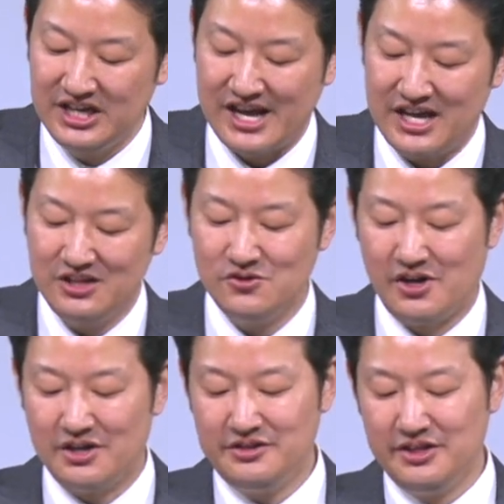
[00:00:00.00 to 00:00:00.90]
I can do
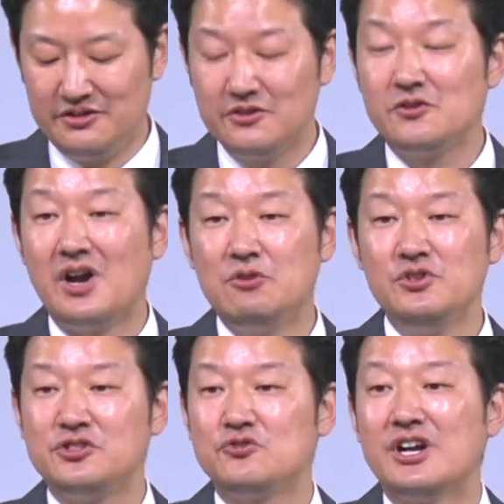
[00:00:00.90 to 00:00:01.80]
all things through Christ, which
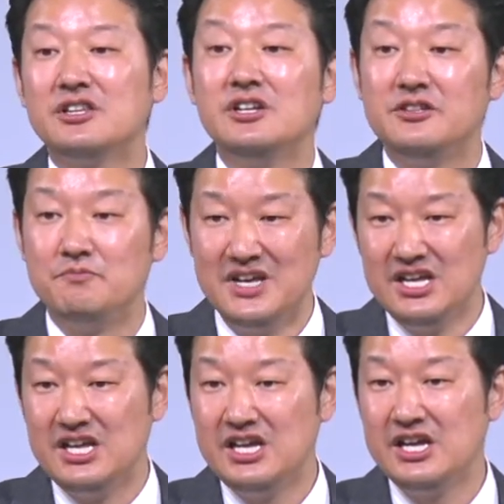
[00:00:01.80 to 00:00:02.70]
strengthens
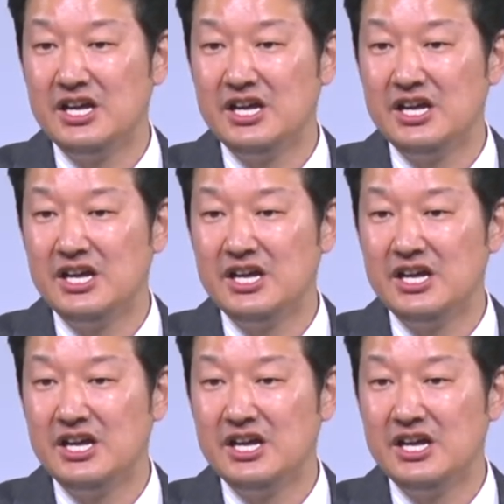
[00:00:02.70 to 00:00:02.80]
me.